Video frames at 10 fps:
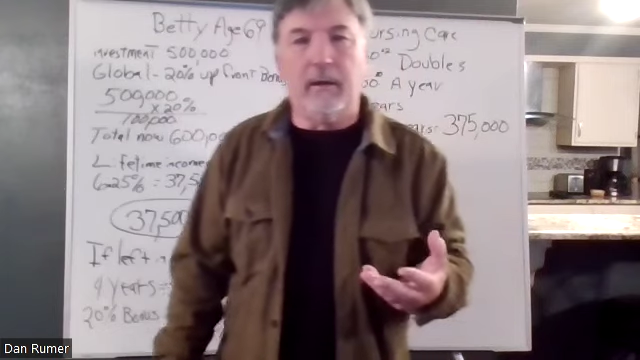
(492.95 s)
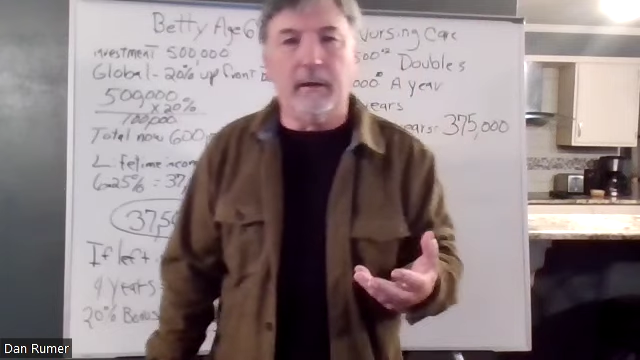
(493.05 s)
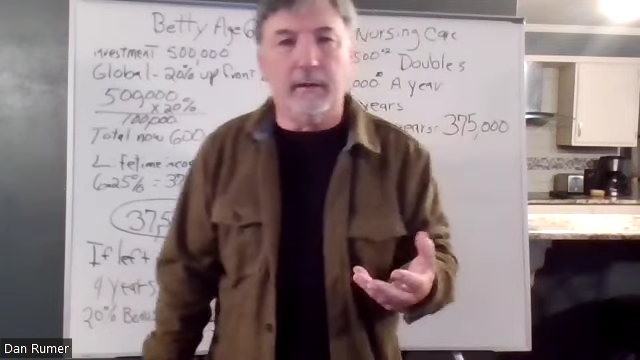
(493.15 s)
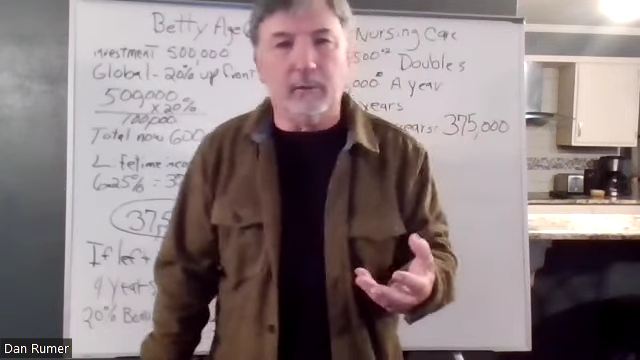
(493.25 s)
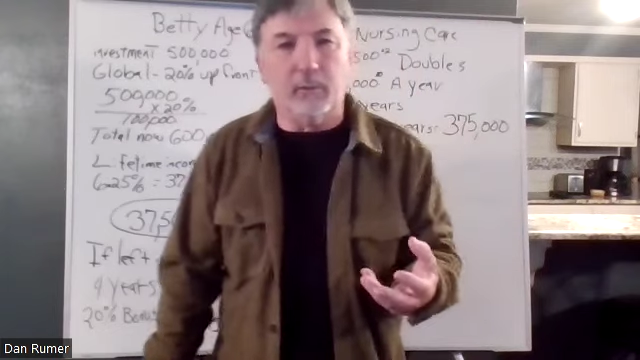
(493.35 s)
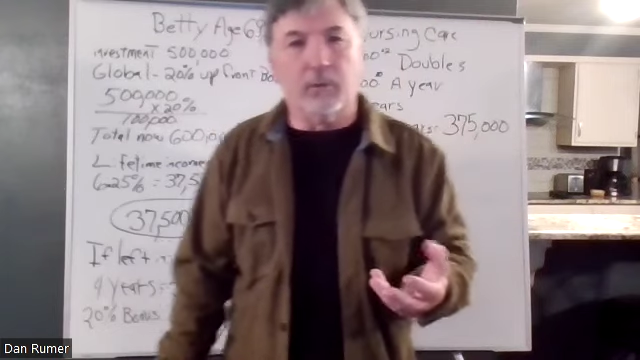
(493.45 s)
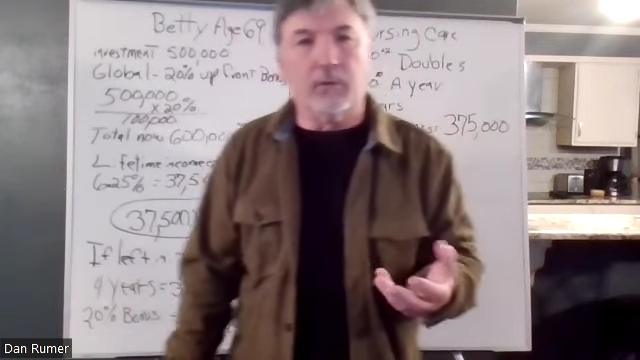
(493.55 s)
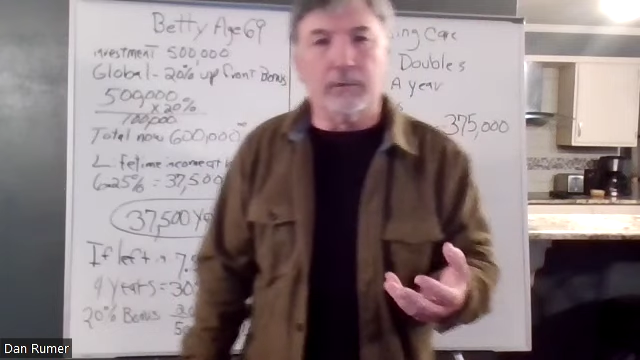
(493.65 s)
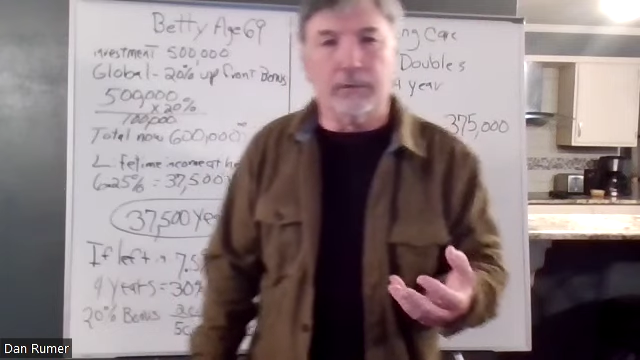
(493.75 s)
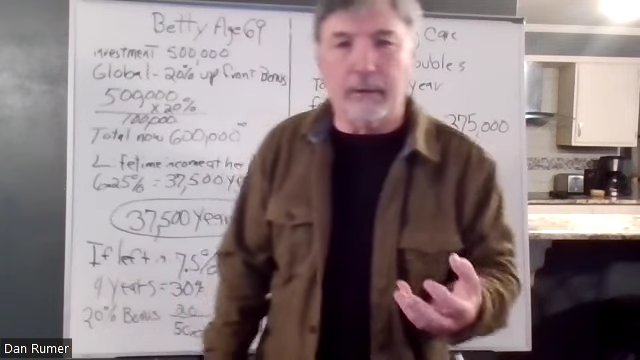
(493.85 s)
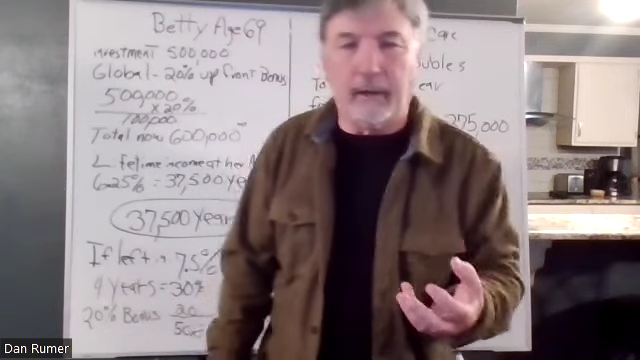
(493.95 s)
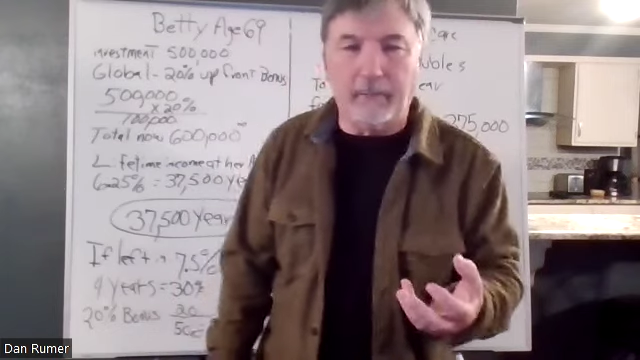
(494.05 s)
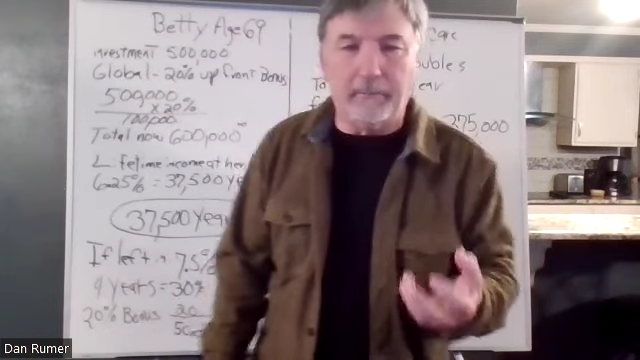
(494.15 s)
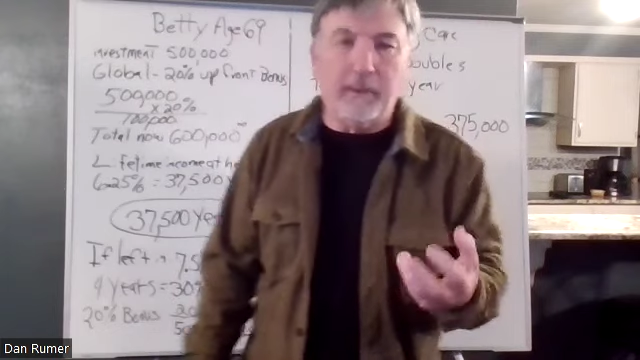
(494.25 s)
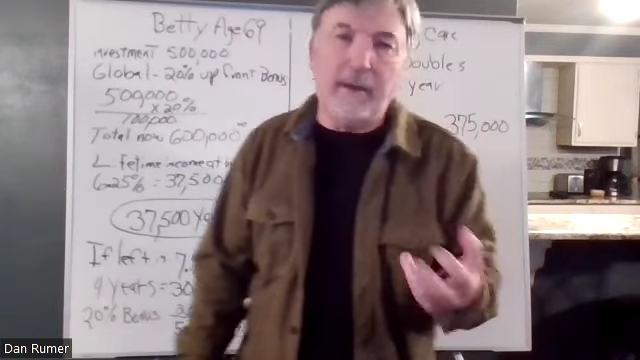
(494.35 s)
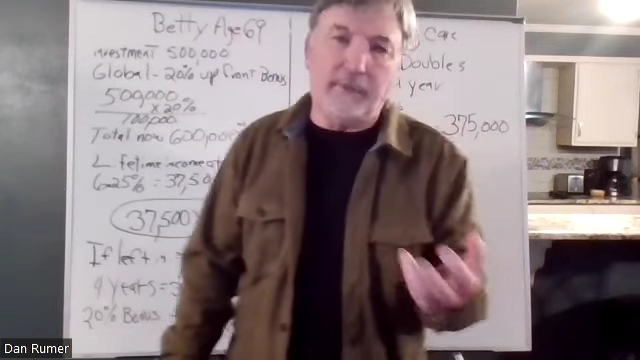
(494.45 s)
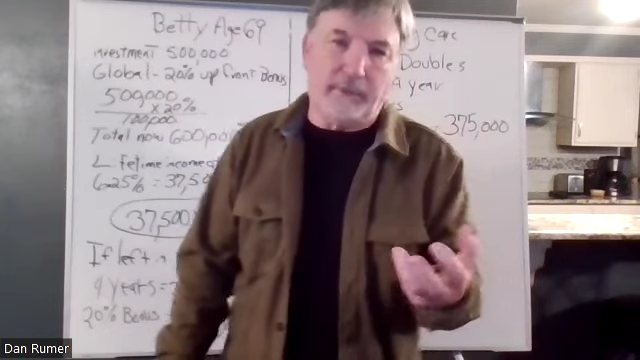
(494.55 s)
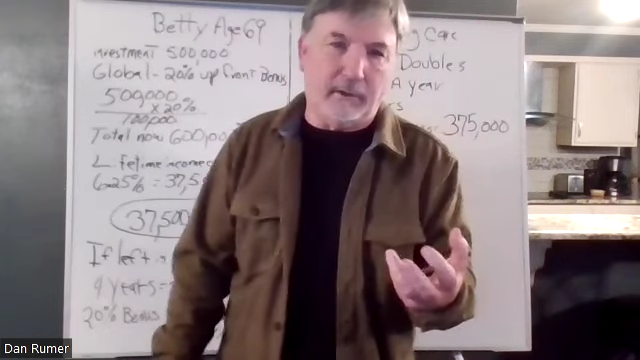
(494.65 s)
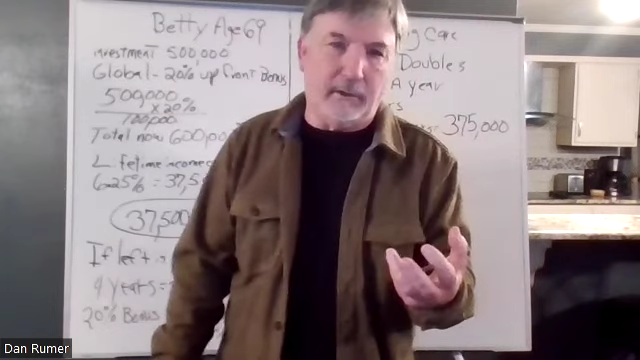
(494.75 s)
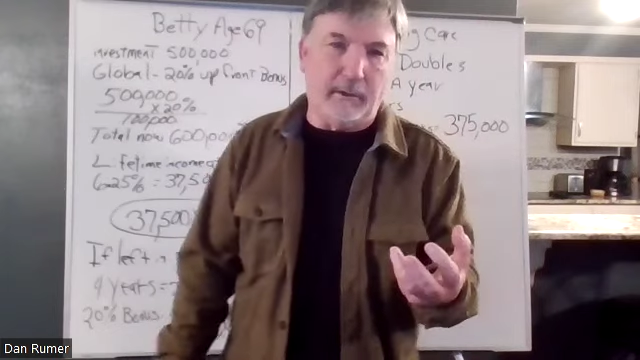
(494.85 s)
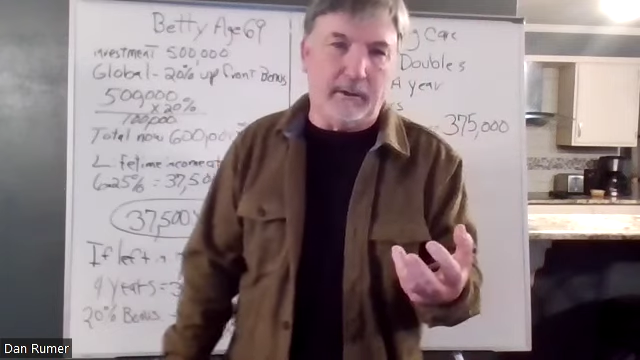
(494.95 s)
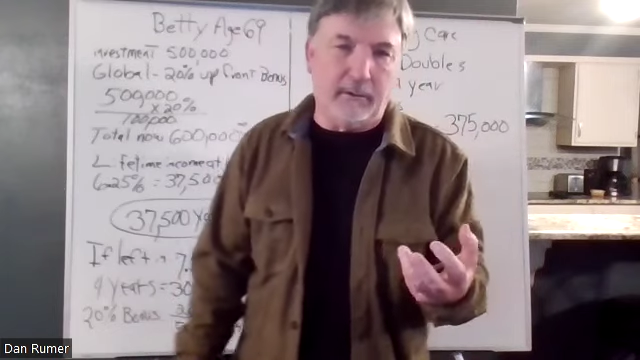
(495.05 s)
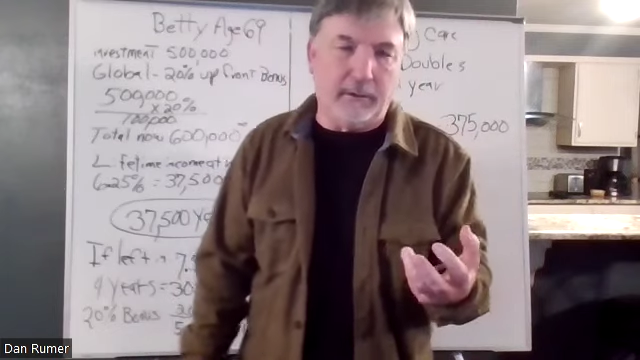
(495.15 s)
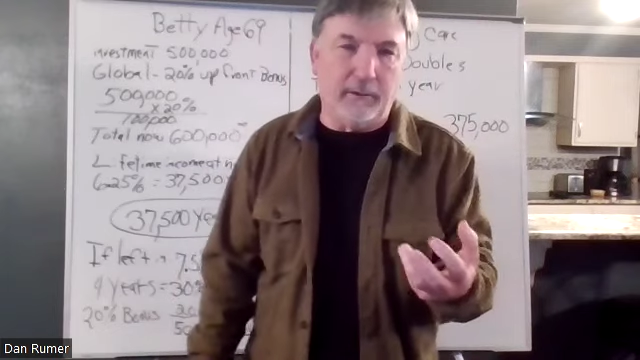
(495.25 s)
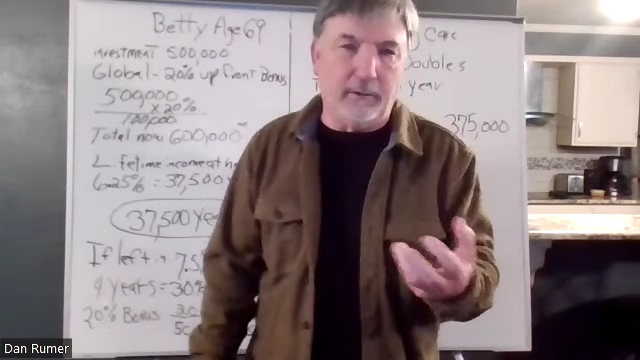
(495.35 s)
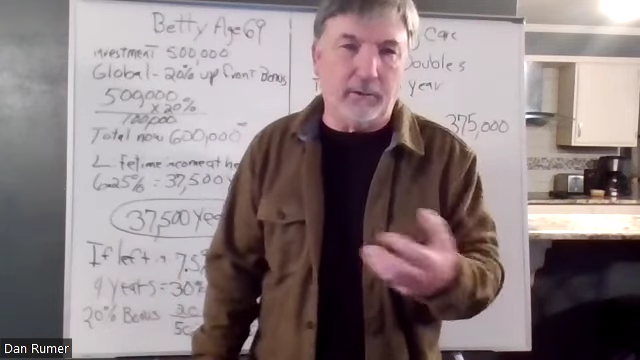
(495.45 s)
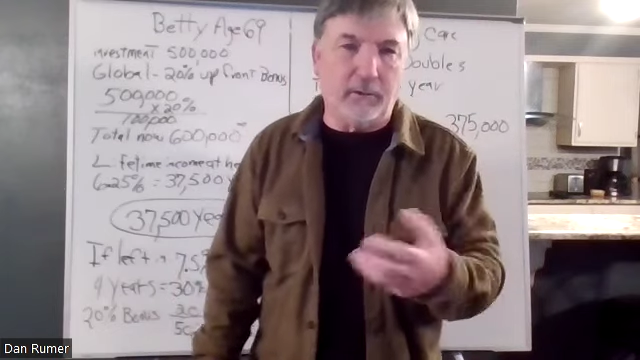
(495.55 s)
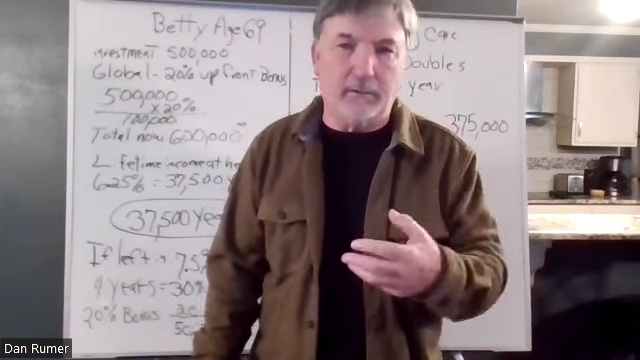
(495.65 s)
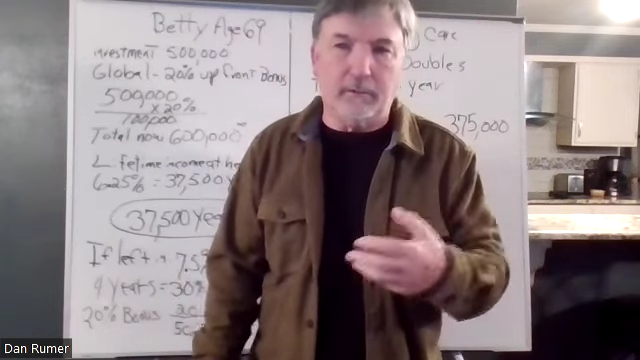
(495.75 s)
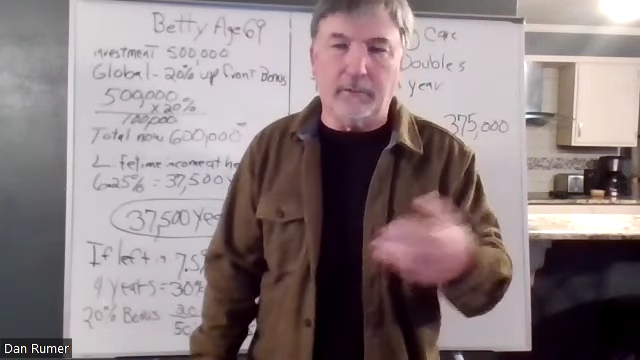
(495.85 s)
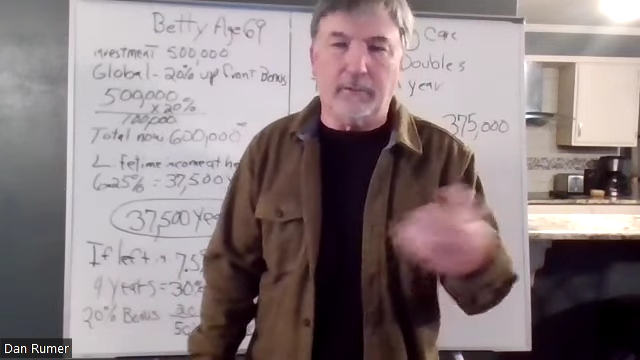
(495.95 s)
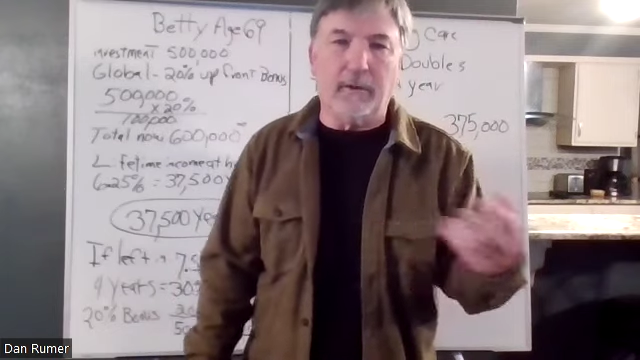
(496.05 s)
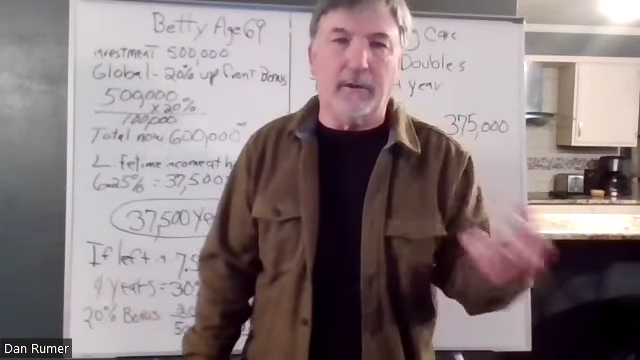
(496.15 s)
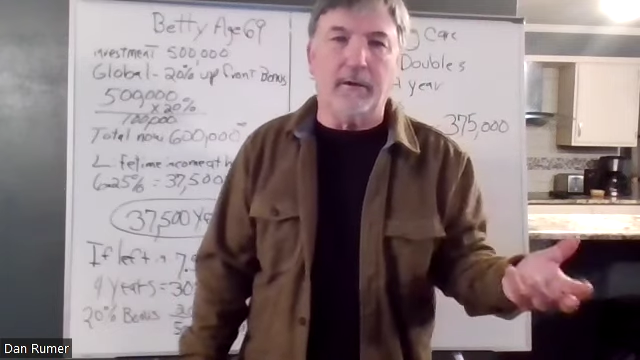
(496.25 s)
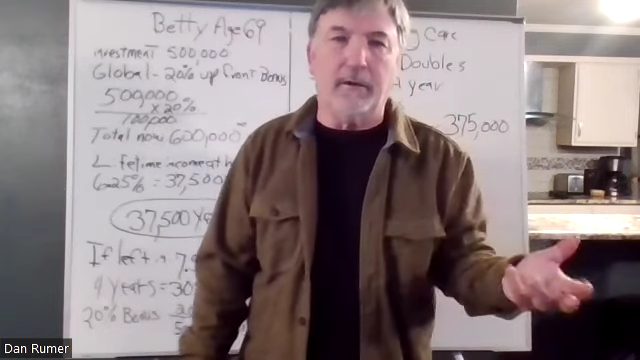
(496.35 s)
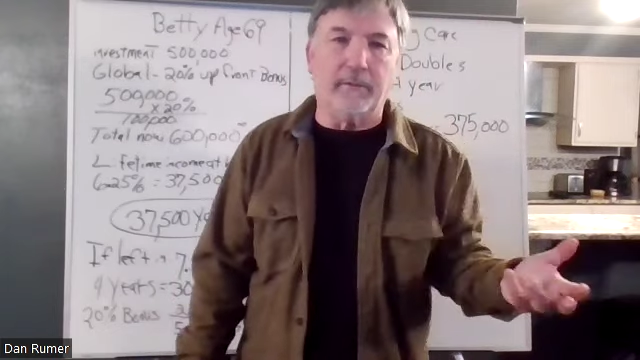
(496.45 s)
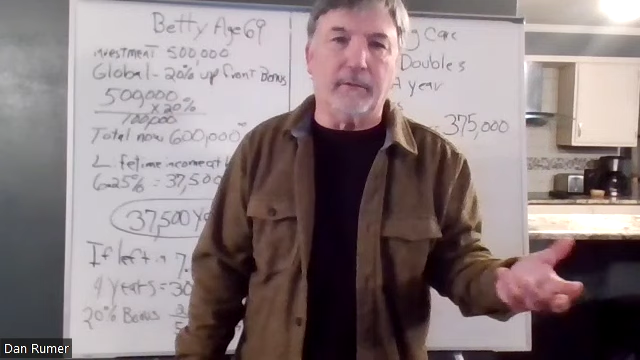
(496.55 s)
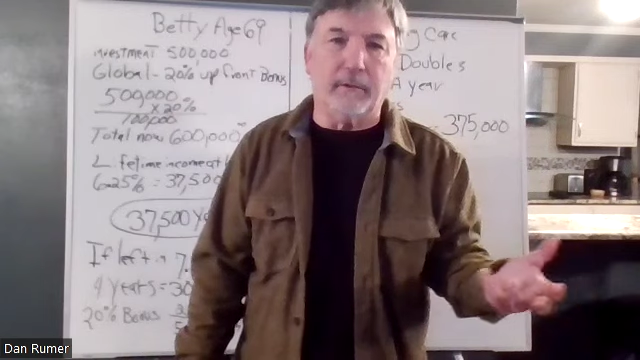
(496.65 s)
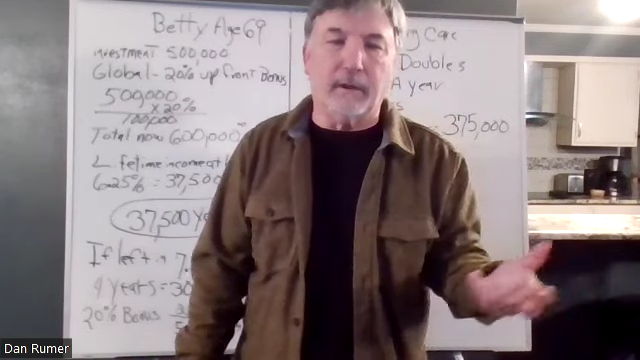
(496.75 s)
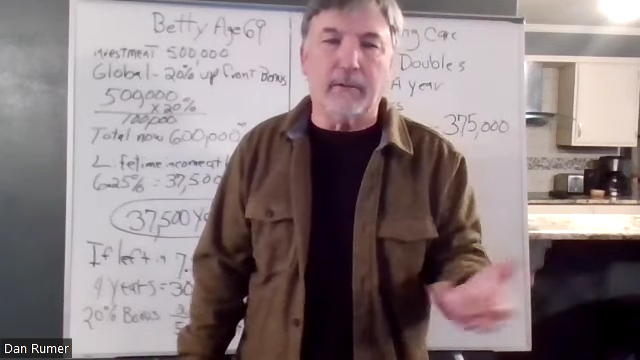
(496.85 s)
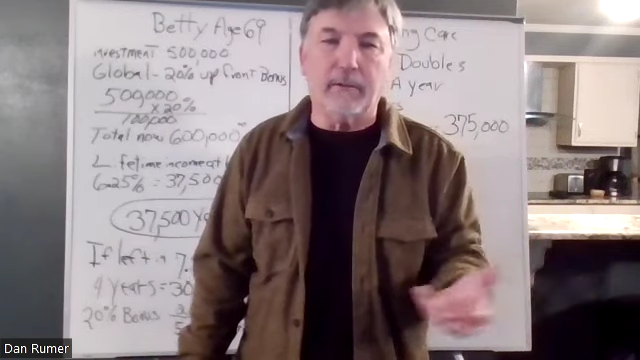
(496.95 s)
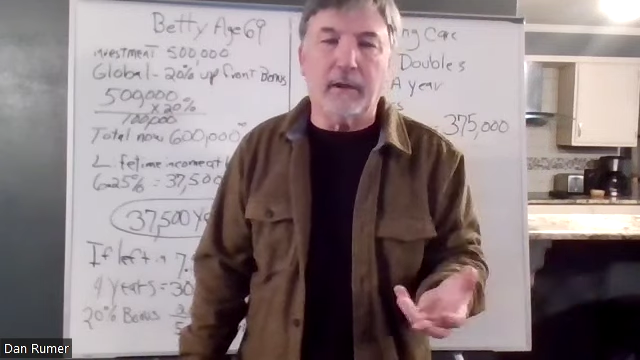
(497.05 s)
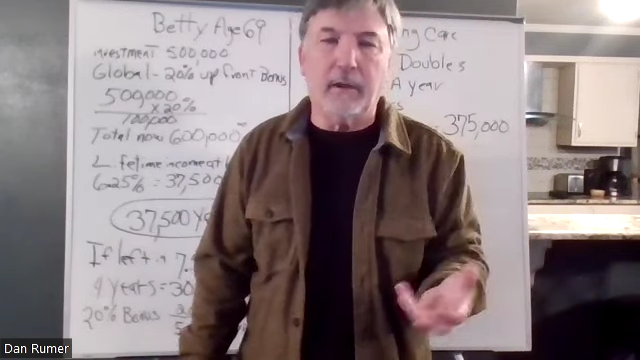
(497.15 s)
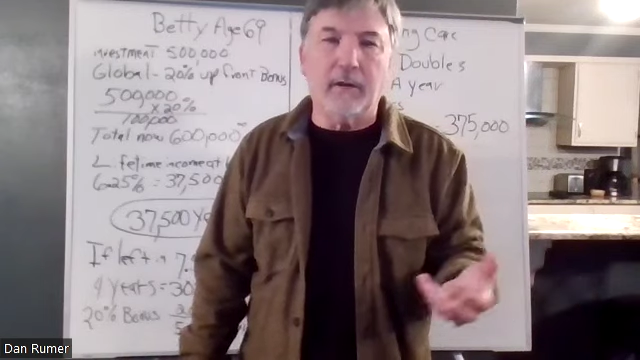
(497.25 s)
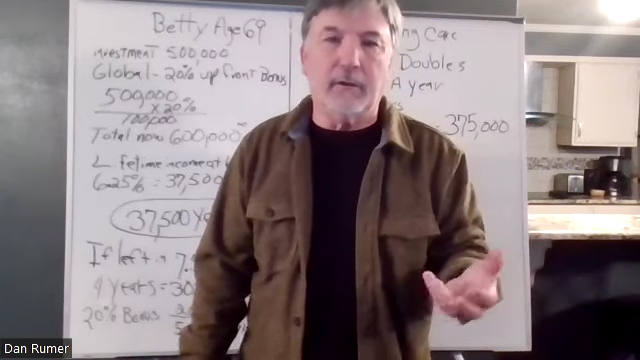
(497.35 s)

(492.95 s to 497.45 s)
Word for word: in, in the world today, basically. Now you can you can hunt different things.